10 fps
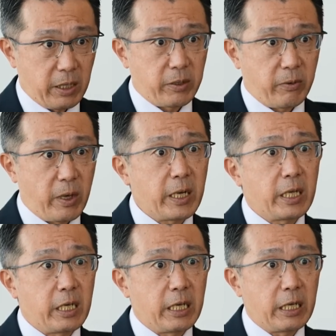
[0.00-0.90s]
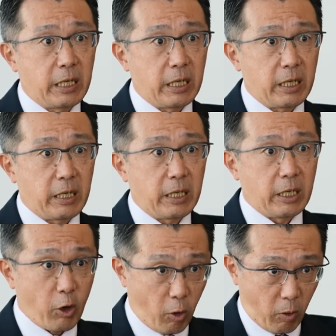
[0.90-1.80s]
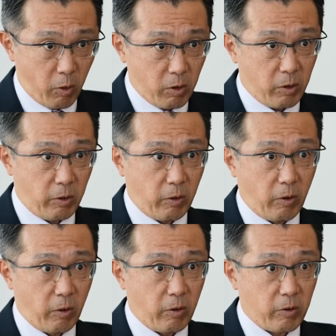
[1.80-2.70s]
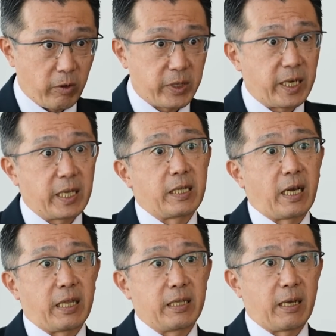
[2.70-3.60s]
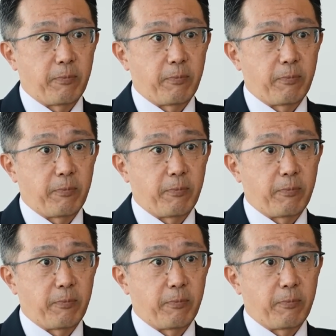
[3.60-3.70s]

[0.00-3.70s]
is very eh, low eh, concerning uh, the